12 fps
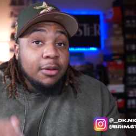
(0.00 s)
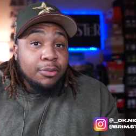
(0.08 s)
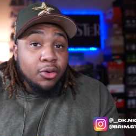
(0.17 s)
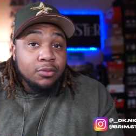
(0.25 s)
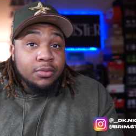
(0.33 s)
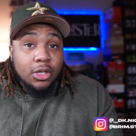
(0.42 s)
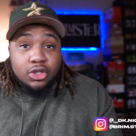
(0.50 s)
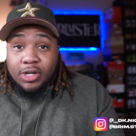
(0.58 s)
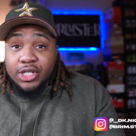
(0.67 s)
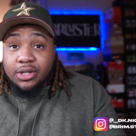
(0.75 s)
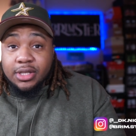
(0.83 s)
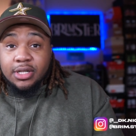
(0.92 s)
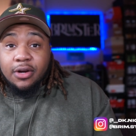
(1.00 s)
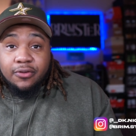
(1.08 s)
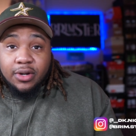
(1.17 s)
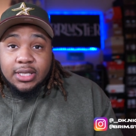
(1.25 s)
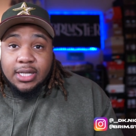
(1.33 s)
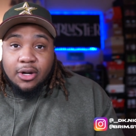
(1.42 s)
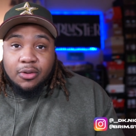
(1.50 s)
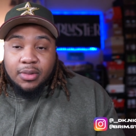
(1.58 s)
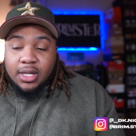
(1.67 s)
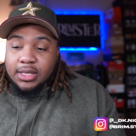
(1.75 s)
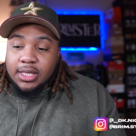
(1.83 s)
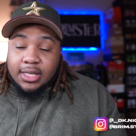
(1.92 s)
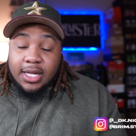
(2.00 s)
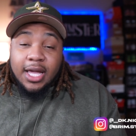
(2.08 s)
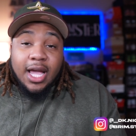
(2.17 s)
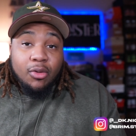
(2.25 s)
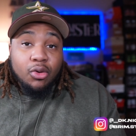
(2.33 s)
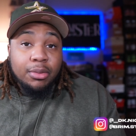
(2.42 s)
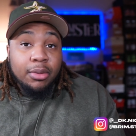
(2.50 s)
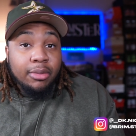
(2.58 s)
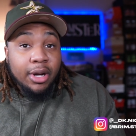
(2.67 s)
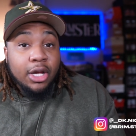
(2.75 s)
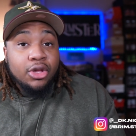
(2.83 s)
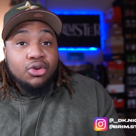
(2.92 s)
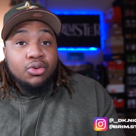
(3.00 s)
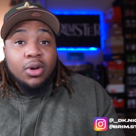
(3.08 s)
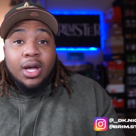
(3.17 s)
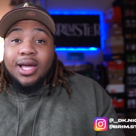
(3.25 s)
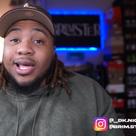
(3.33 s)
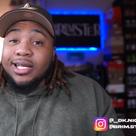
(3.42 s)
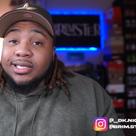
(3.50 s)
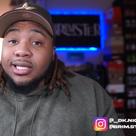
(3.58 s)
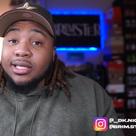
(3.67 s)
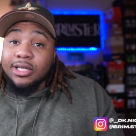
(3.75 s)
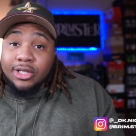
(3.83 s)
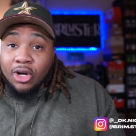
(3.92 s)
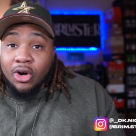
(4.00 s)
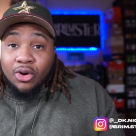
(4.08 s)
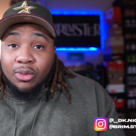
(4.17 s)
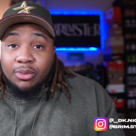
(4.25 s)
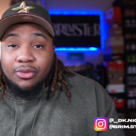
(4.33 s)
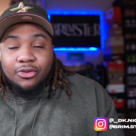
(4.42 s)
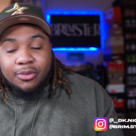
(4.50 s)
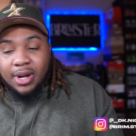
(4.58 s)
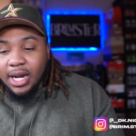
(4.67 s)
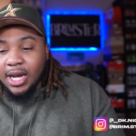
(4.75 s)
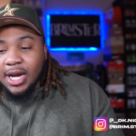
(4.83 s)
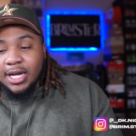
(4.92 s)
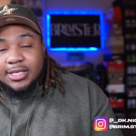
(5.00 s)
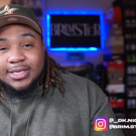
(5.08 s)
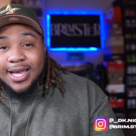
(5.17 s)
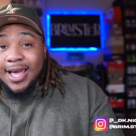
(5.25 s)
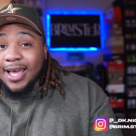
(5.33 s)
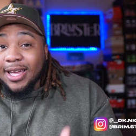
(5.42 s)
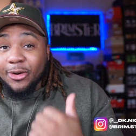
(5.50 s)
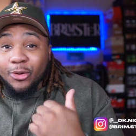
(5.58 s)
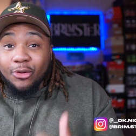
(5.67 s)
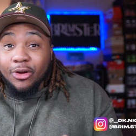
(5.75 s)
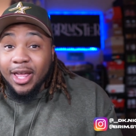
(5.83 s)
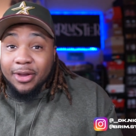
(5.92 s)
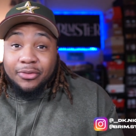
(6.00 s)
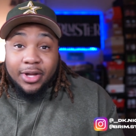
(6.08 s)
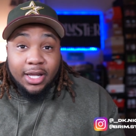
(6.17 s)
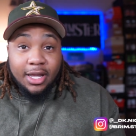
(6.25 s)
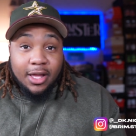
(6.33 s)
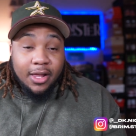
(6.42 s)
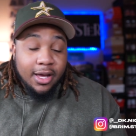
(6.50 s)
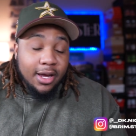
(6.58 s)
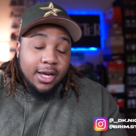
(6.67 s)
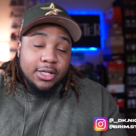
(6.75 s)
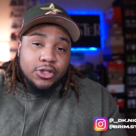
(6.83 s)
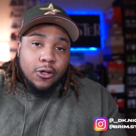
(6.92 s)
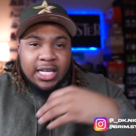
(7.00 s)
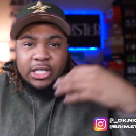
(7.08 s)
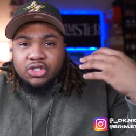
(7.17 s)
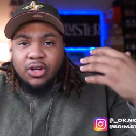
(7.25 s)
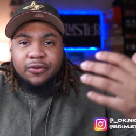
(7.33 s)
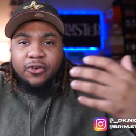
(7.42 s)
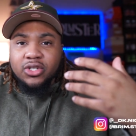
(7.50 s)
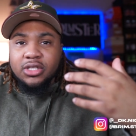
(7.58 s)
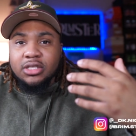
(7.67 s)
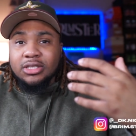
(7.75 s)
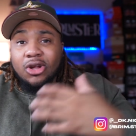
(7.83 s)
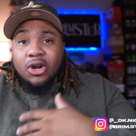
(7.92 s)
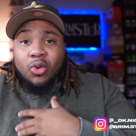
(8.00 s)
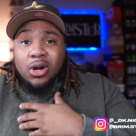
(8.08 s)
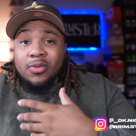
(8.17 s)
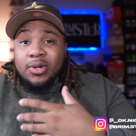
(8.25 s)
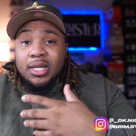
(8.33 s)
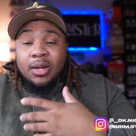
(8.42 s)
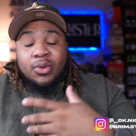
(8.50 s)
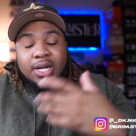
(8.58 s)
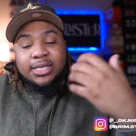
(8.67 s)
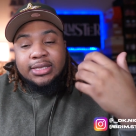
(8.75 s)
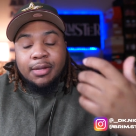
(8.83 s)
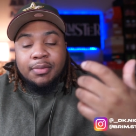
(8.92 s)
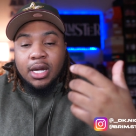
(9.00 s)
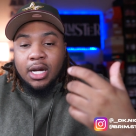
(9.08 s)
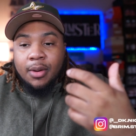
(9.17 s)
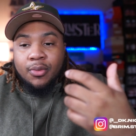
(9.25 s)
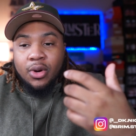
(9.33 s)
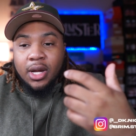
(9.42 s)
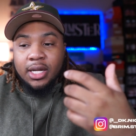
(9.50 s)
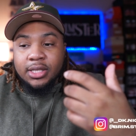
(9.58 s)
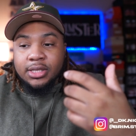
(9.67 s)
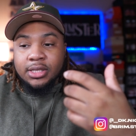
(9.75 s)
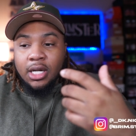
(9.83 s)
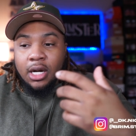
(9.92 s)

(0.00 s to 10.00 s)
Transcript: Right, boom. So as you can tell from the title, man, today I will be bringing you a to the dome for my guys at Creative LA. All right. So I first started working with them when they sent me a couple hats.